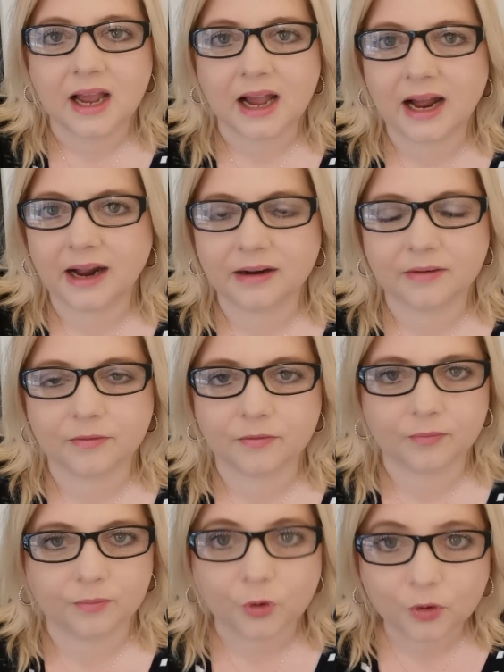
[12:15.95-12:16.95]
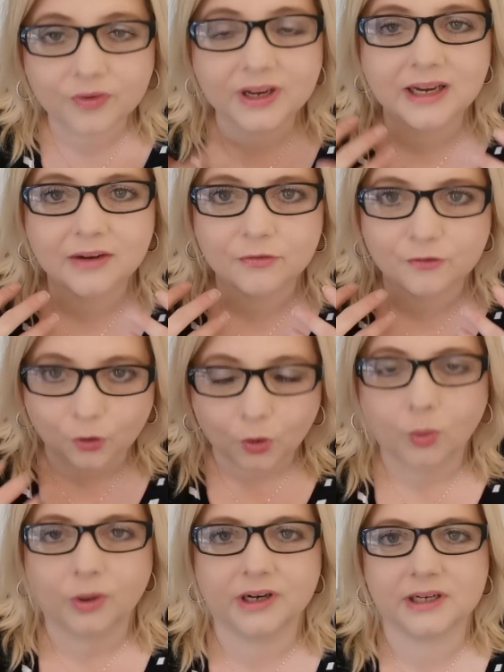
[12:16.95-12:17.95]
moving
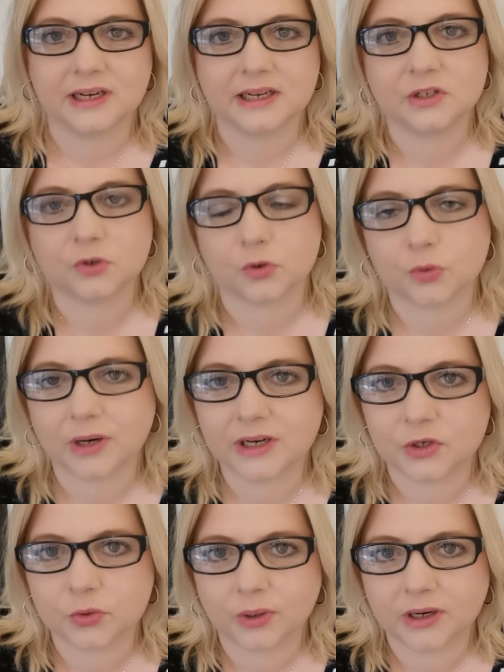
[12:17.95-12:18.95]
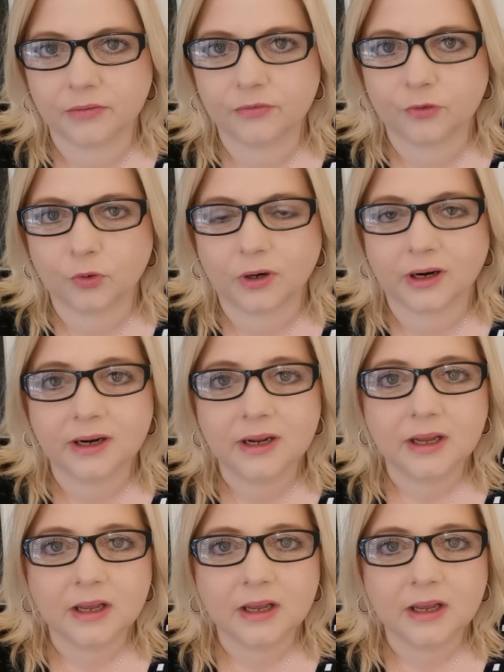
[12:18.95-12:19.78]
forward into 2024.